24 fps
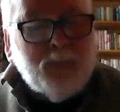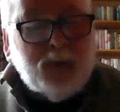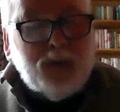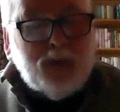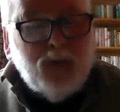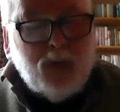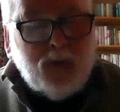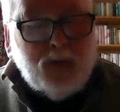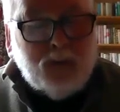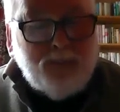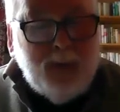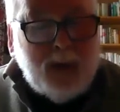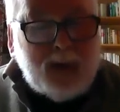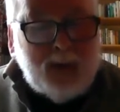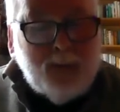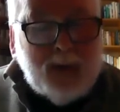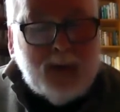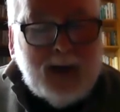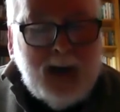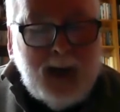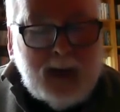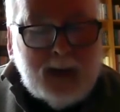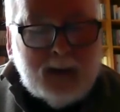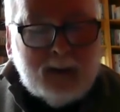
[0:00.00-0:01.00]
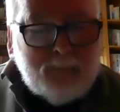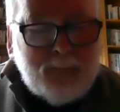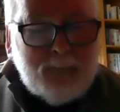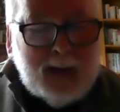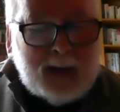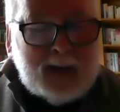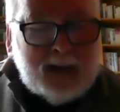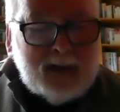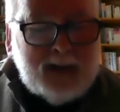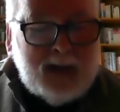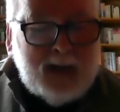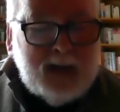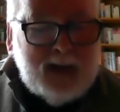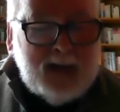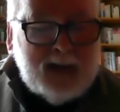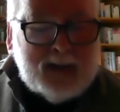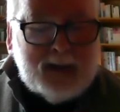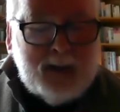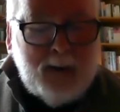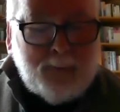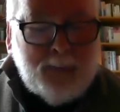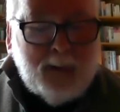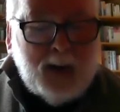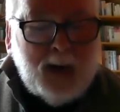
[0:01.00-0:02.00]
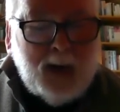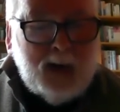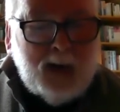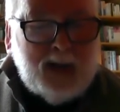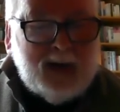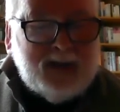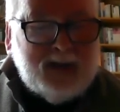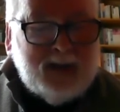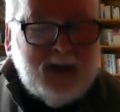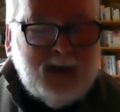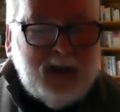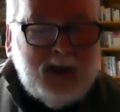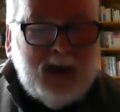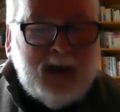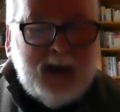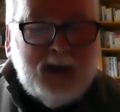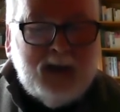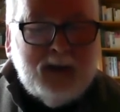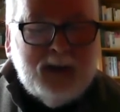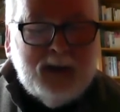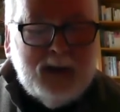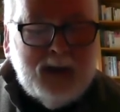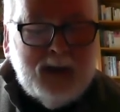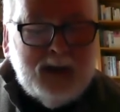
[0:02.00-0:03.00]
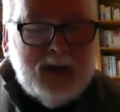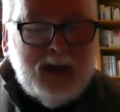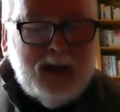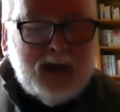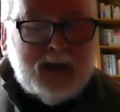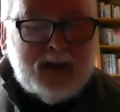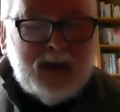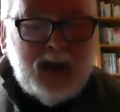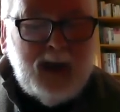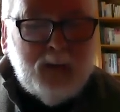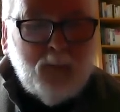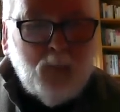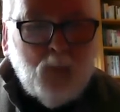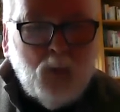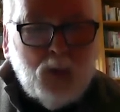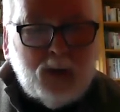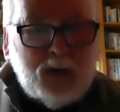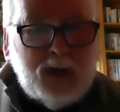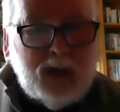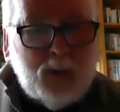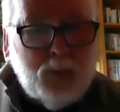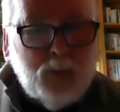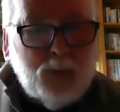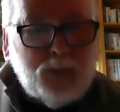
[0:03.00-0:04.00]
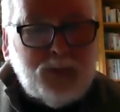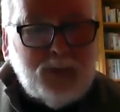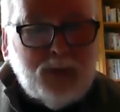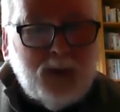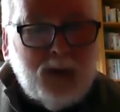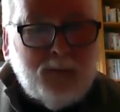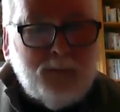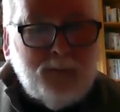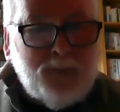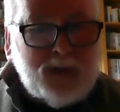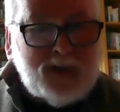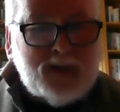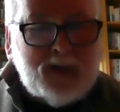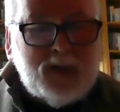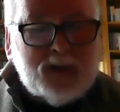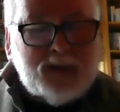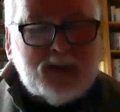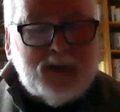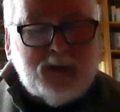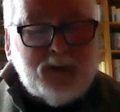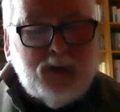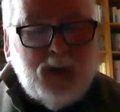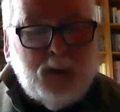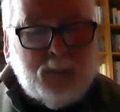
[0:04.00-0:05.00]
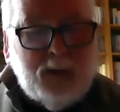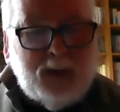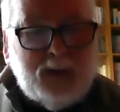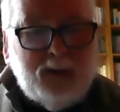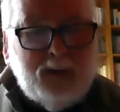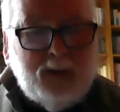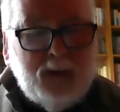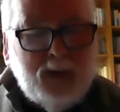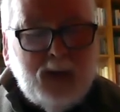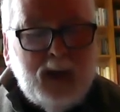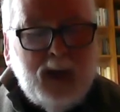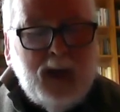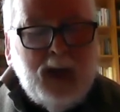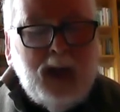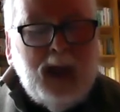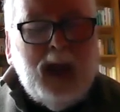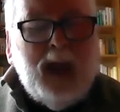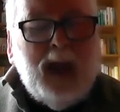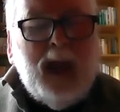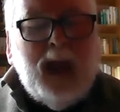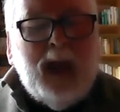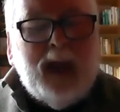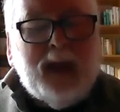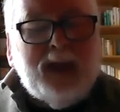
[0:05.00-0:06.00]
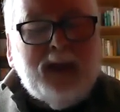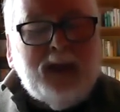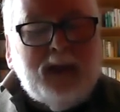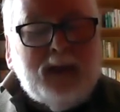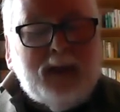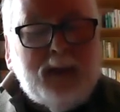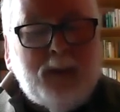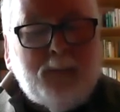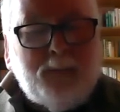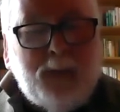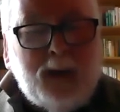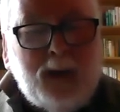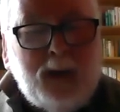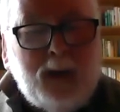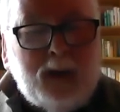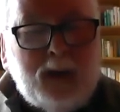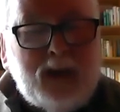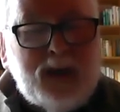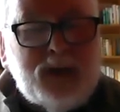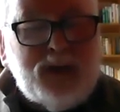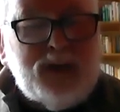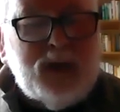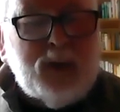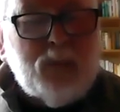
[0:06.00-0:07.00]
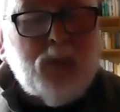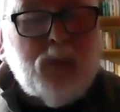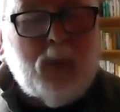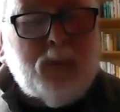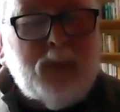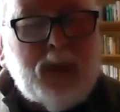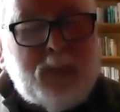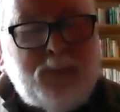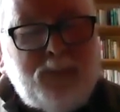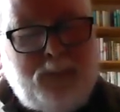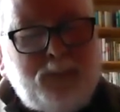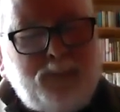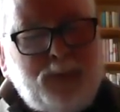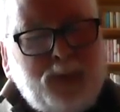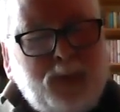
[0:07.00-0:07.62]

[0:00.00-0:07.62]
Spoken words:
But now, by the way, Helen McEntee apparently today is working with her officials in Dublin, and apparently she will be